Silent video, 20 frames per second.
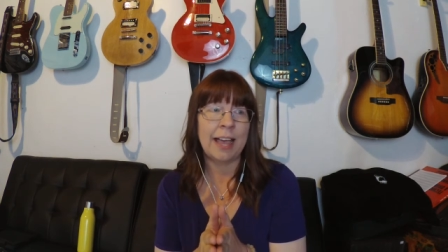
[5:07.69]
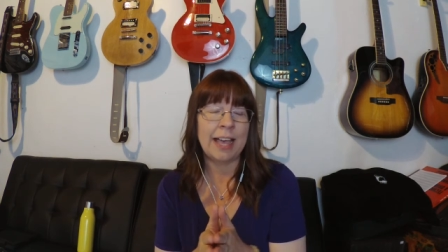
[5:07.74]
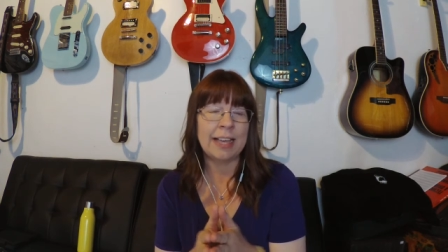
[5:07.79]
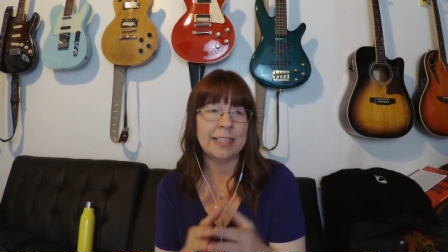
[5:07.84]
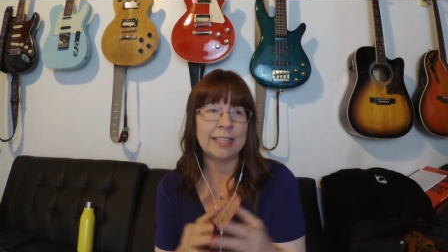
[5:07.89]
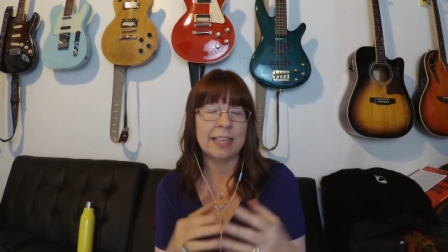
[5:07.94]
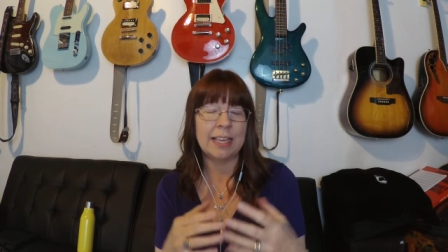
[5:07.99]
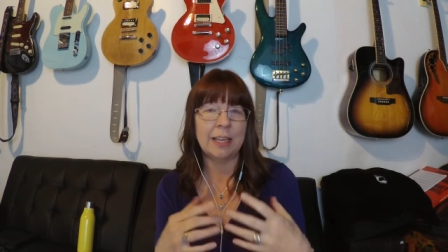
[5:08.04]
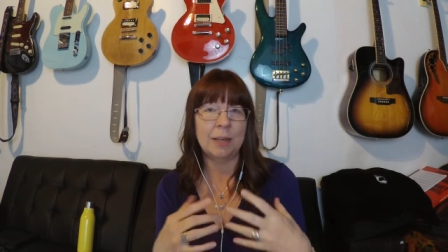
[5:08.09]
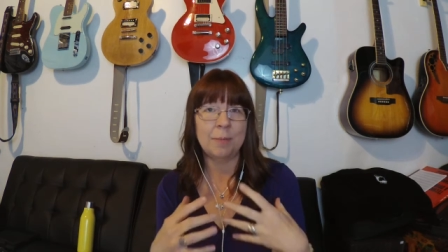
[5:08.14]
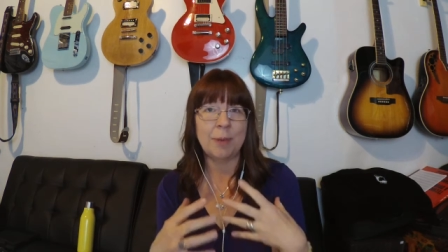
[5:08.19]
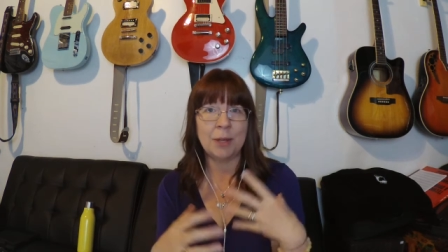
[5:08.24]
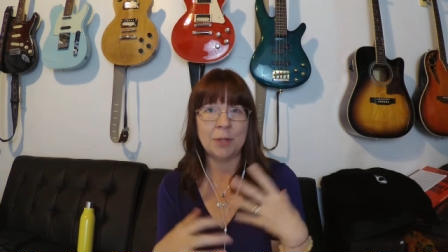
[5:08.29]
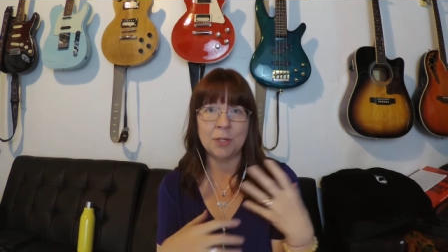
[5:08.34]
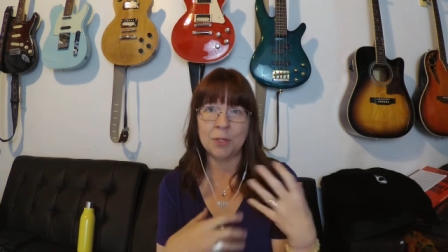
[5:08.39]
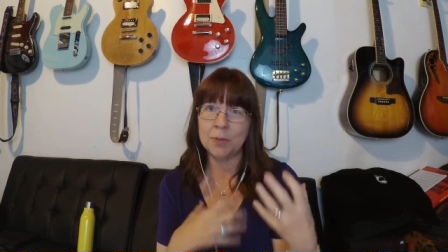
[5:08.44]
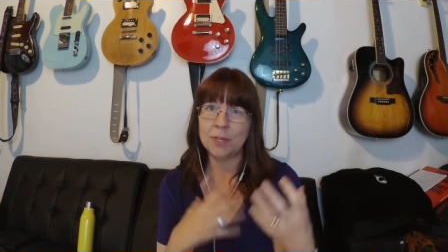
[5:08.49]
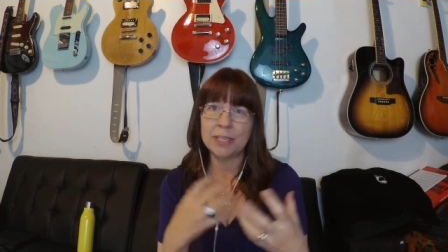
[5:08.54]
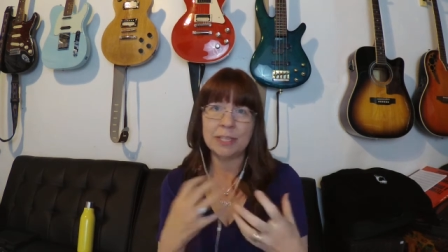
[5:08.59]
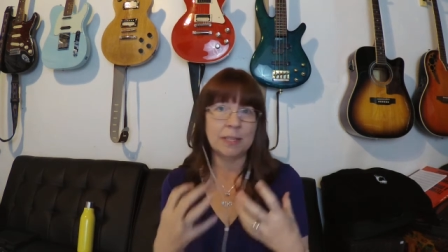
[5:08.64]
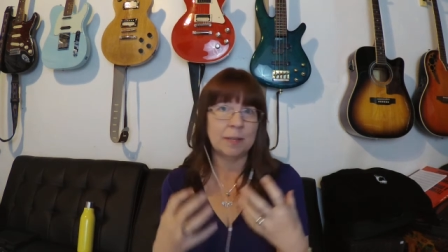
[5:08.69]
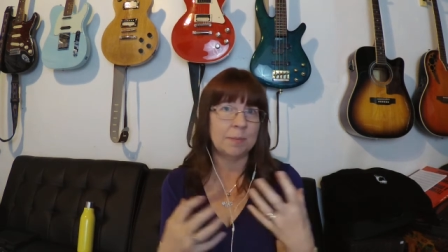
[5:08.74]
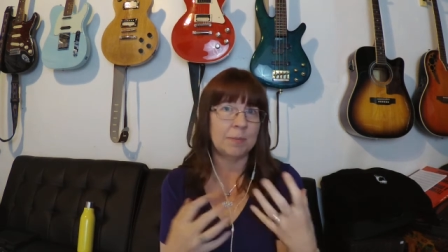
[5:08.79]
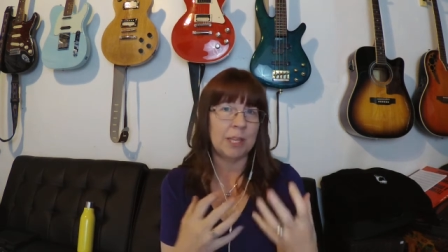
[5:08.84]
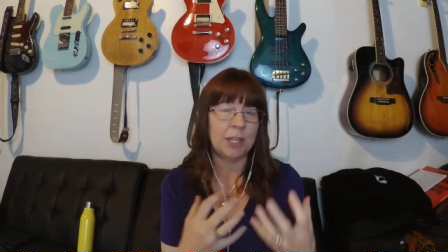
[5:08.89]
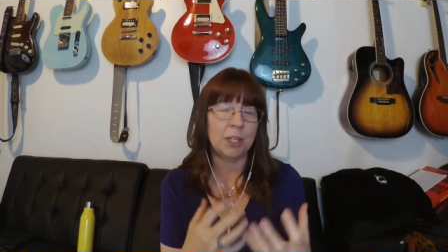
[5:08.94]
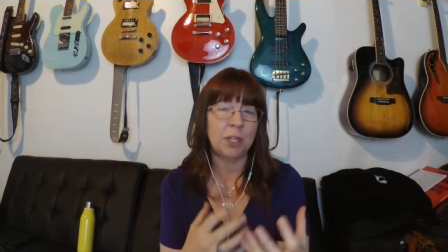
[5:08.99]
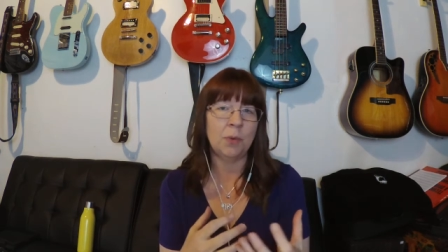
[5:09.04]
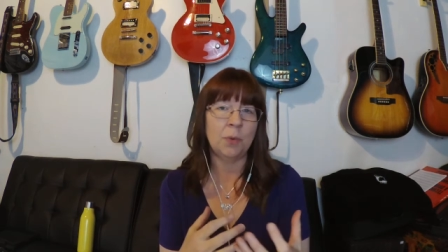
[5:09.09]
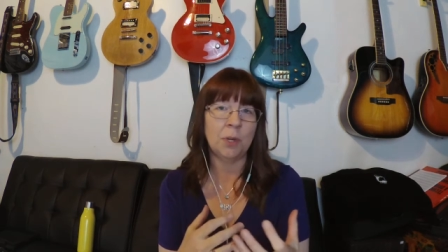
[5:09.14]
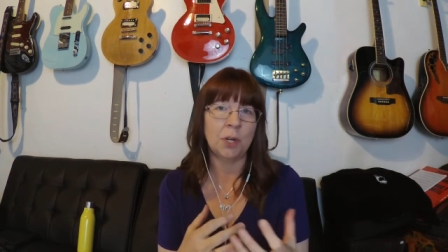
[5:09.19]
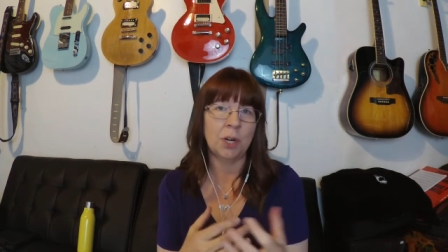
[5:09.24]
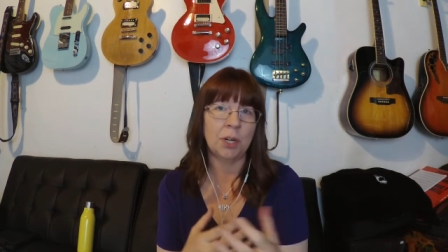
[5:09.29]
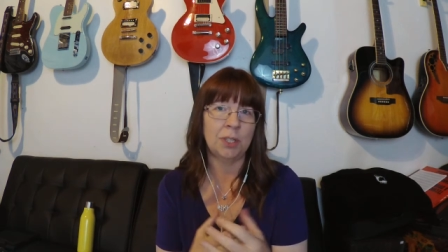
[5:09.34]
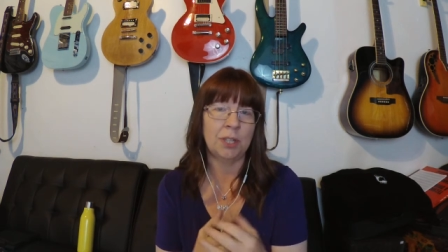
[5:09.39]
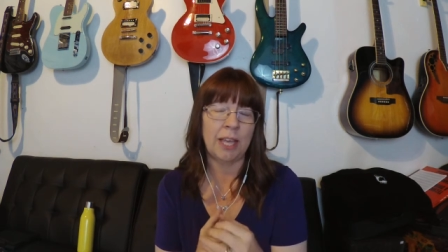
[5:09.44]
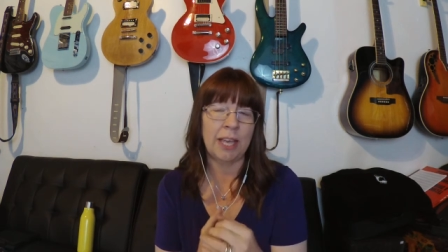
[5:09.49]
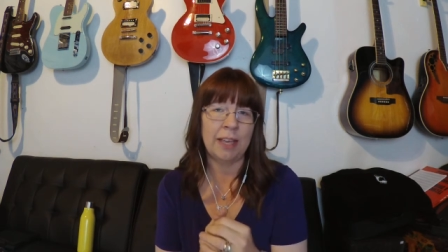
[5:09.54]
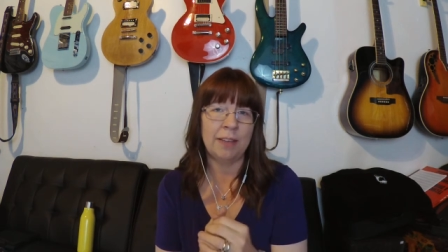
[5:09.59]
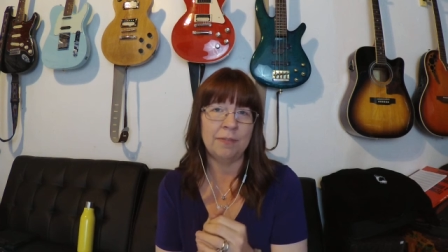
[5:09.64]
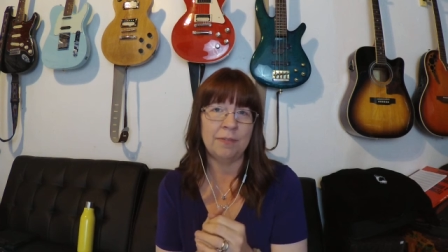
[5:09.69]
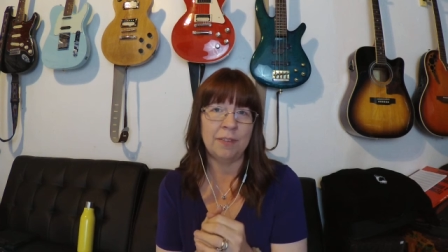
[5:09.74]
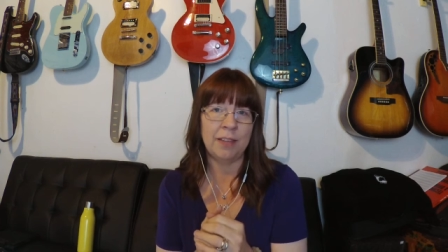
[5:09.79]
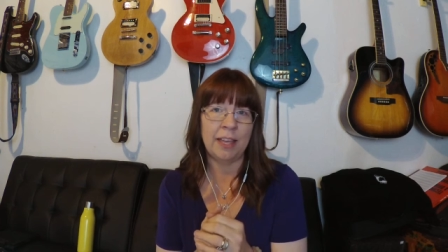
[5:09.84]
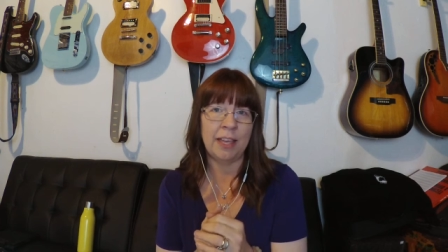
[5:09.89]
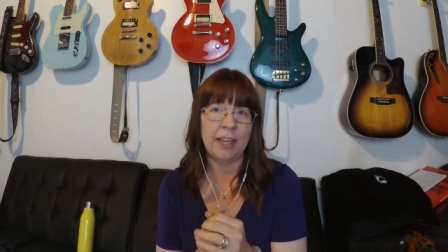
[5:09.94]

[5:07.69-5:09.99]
asking about doing something new in our life